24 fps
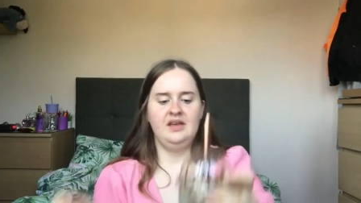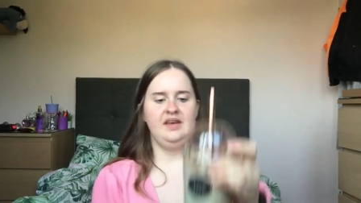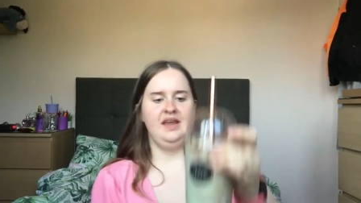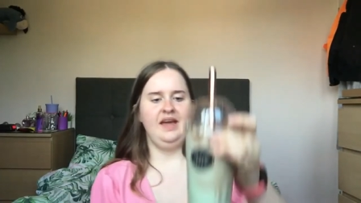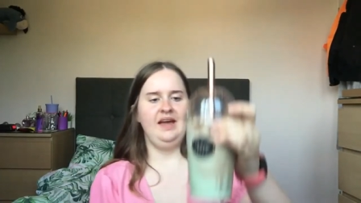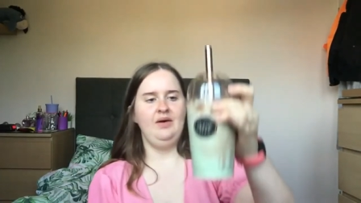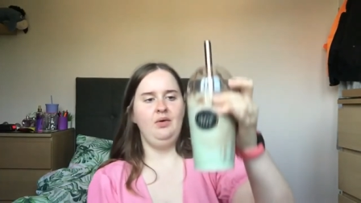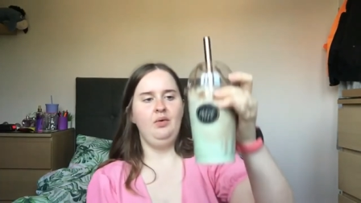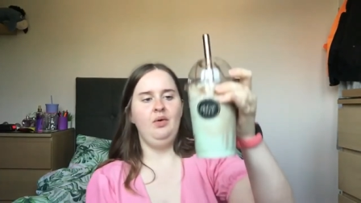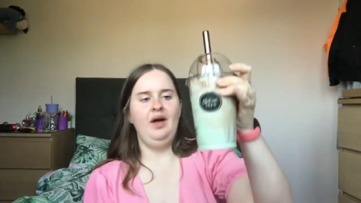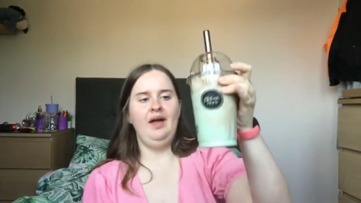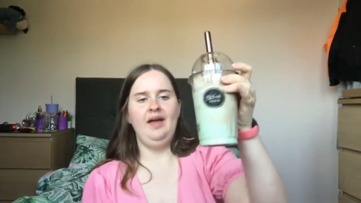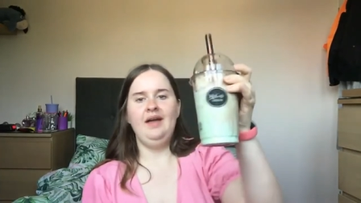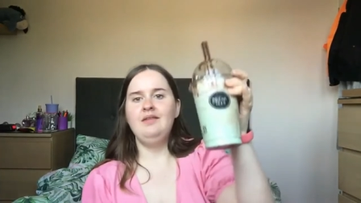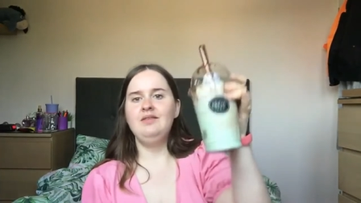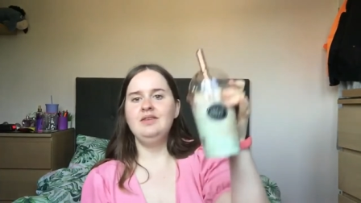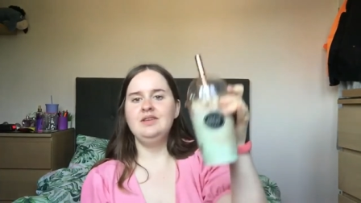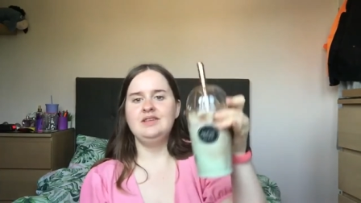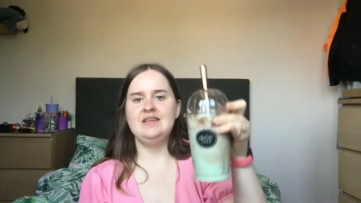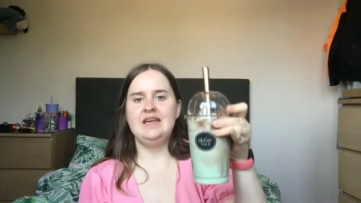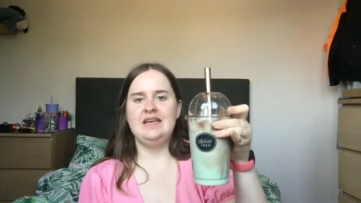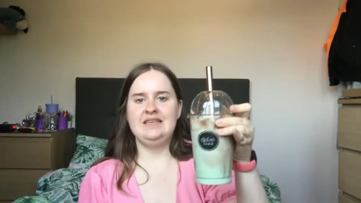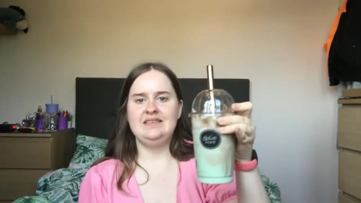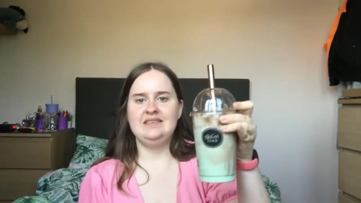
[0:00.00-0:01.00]
Now I
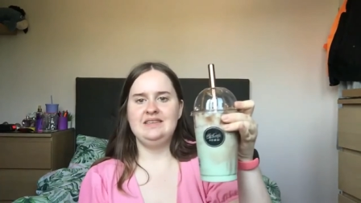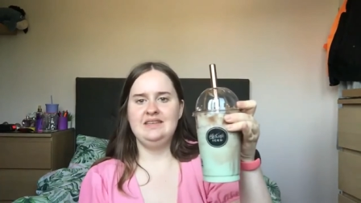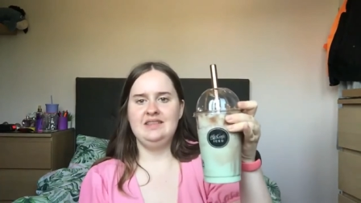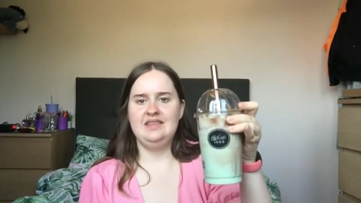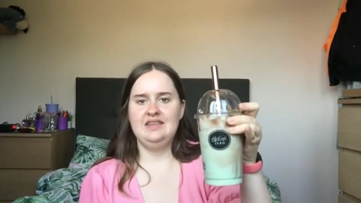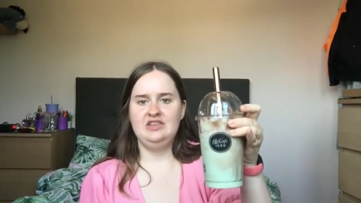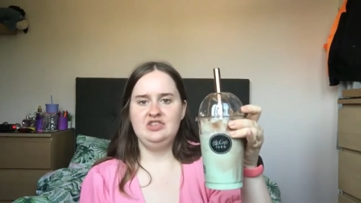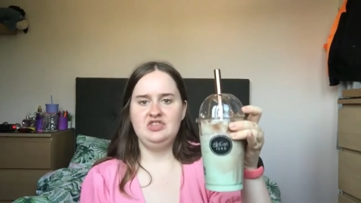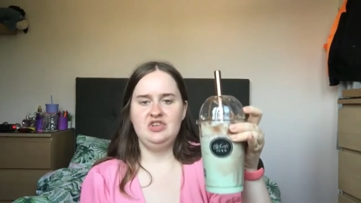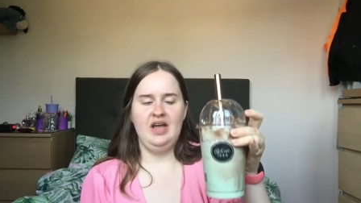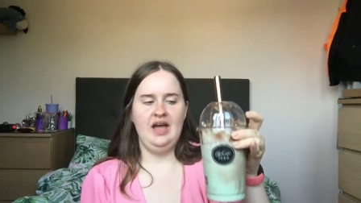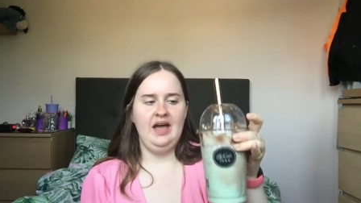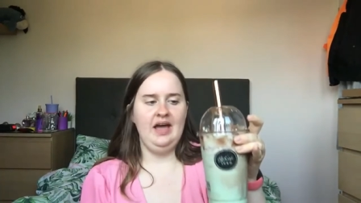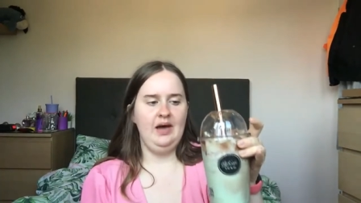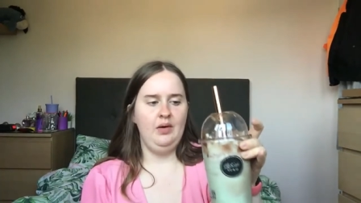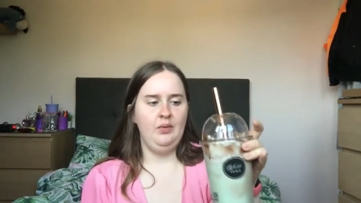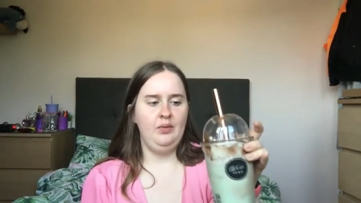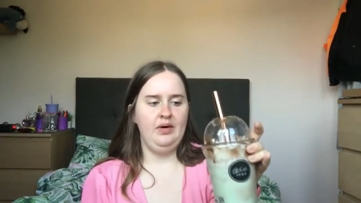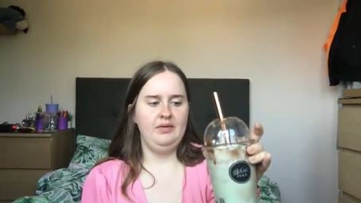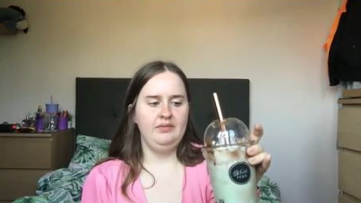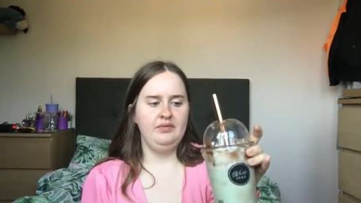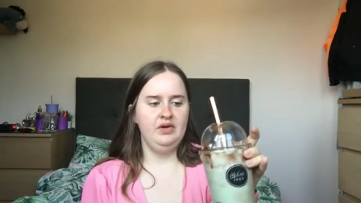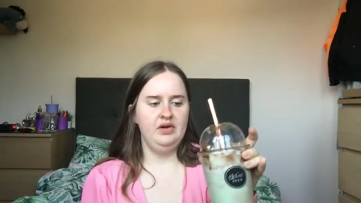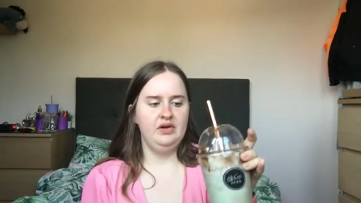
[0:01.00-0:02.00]
haven't tasted this yet
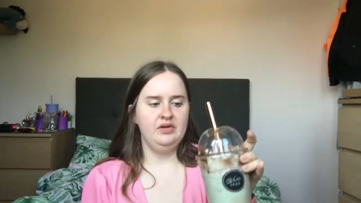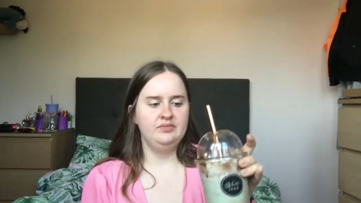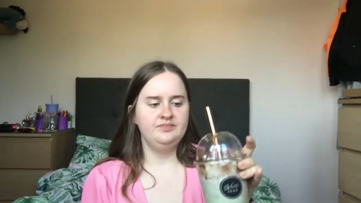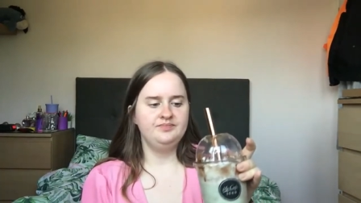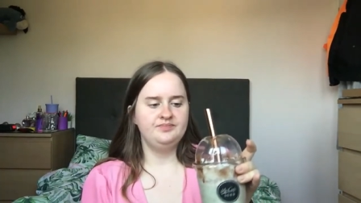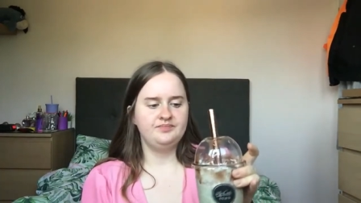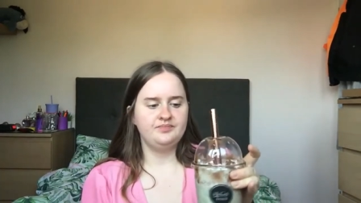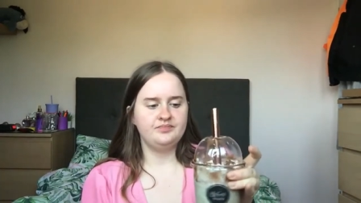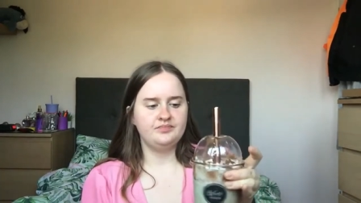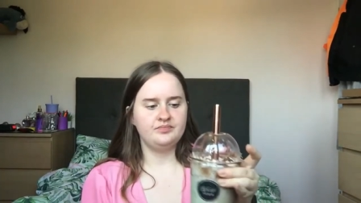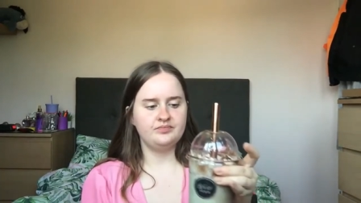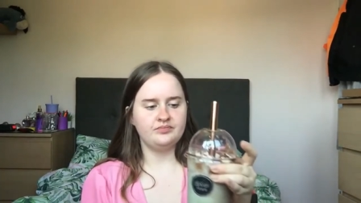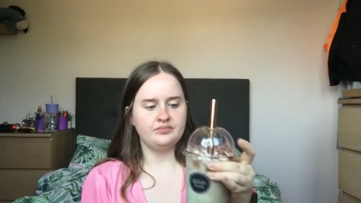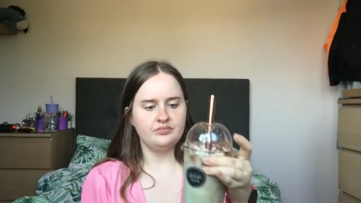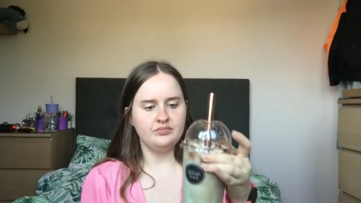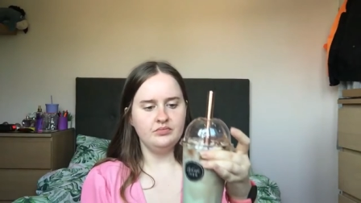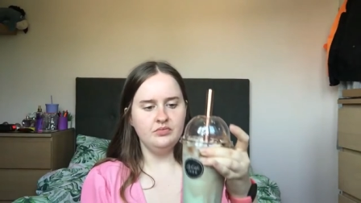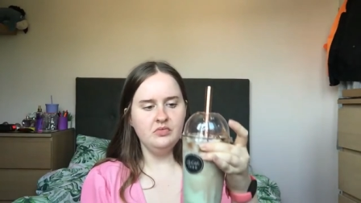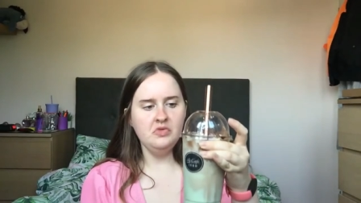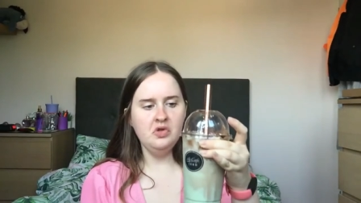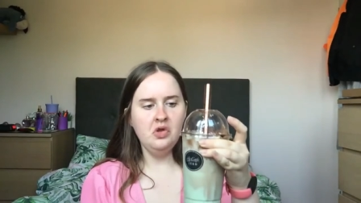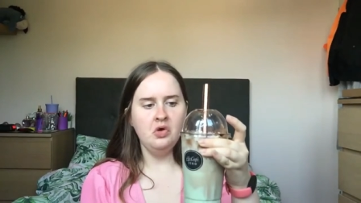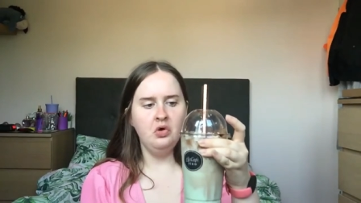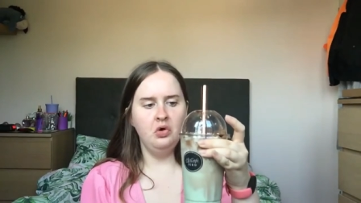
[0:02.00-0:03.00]
however
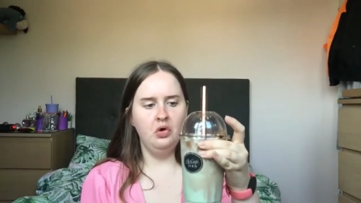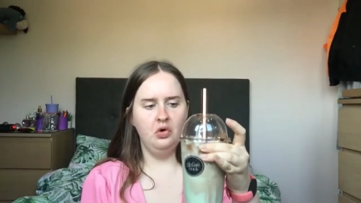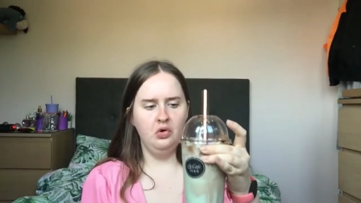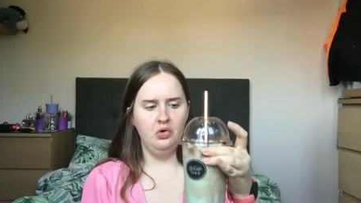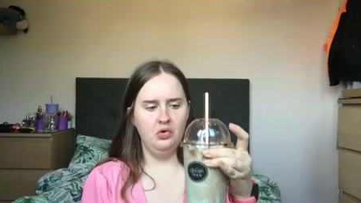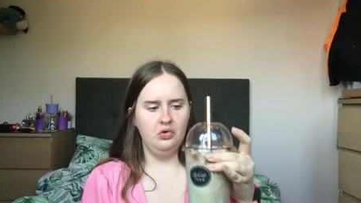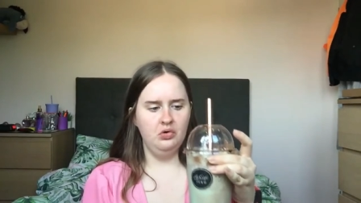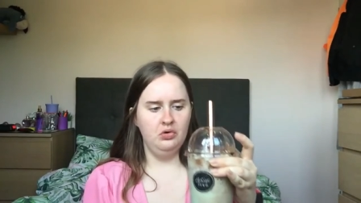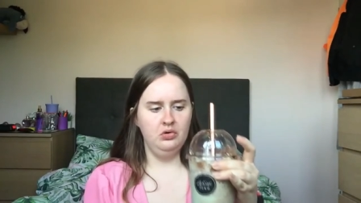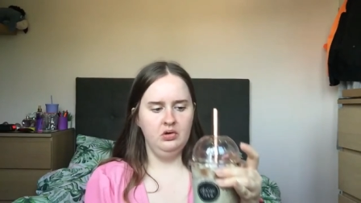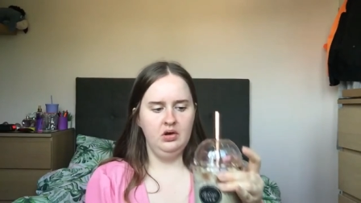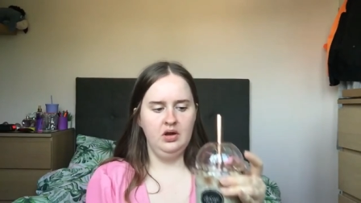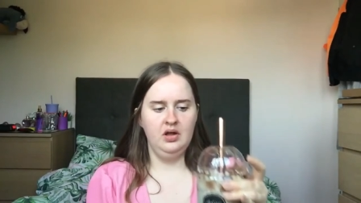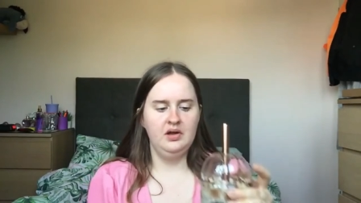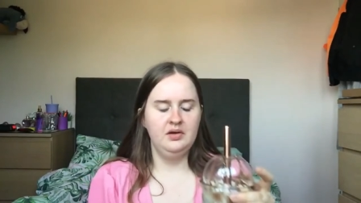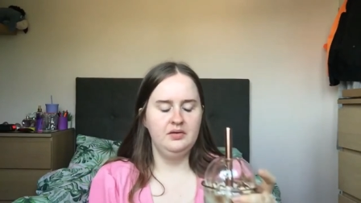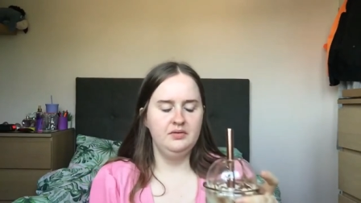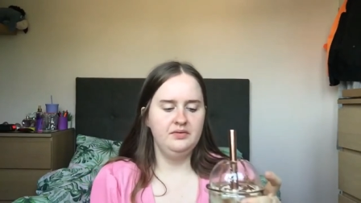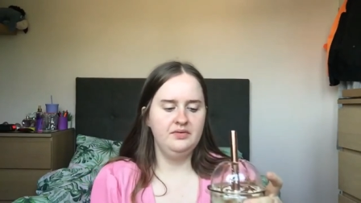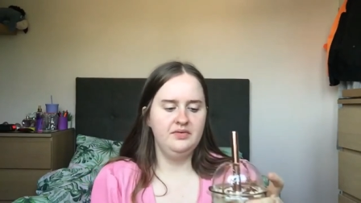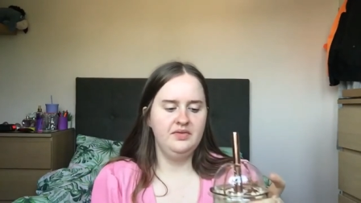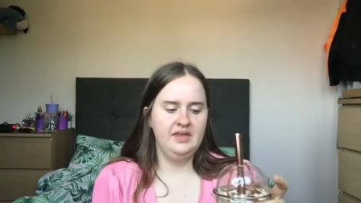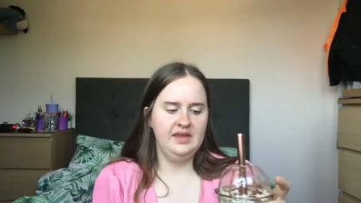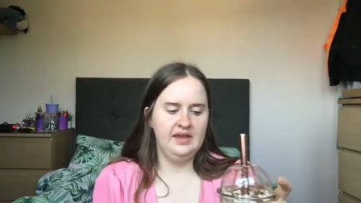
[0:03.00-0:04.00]
all
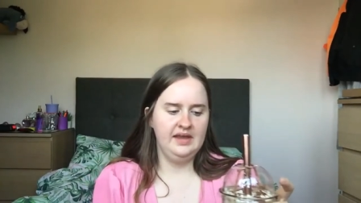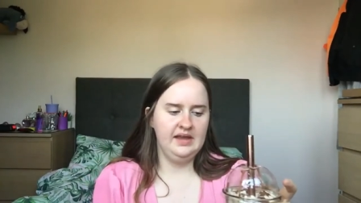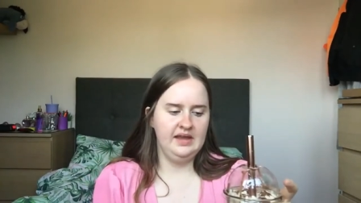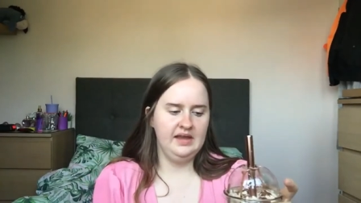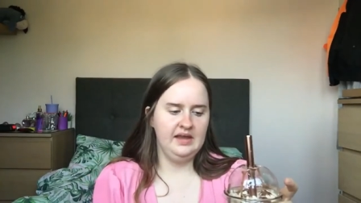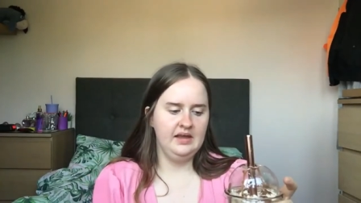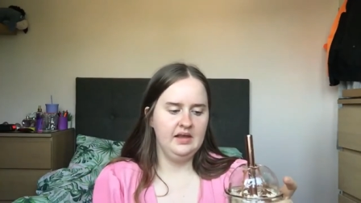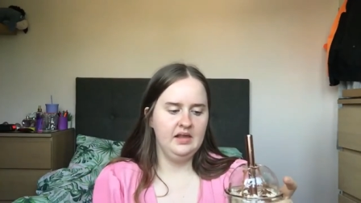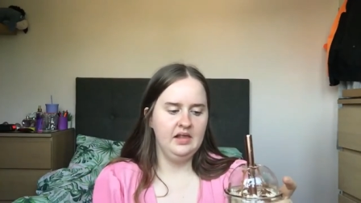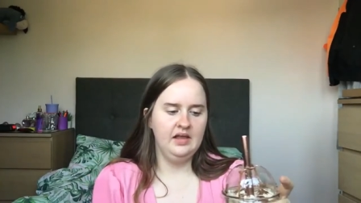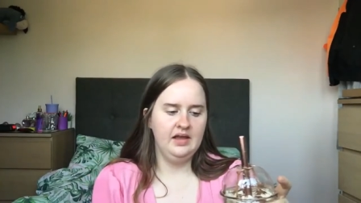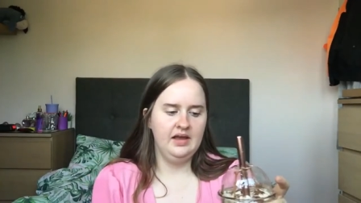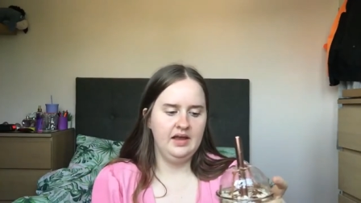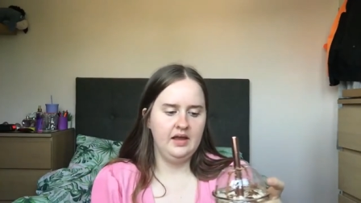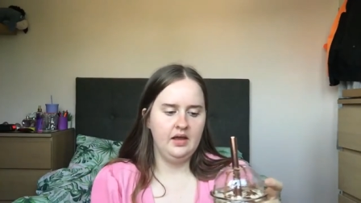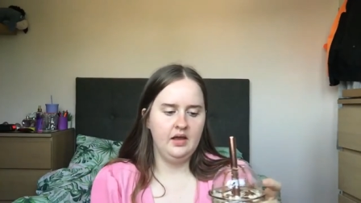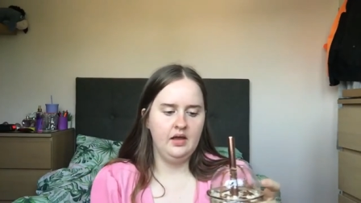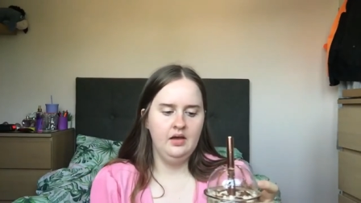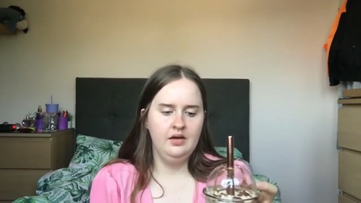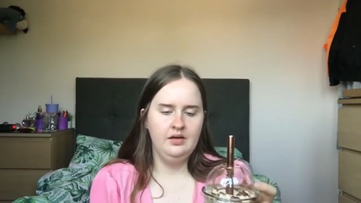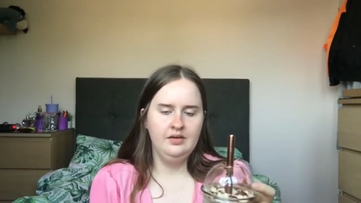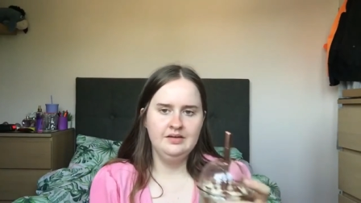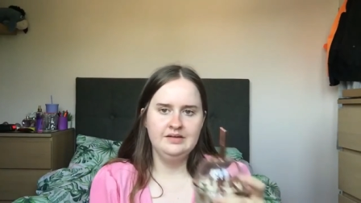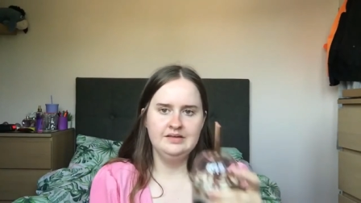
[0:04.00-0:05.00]
of the
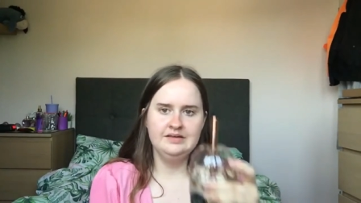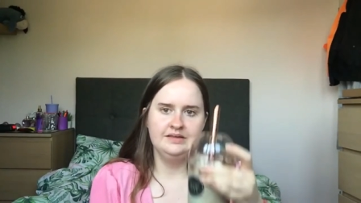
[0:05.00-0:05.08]
like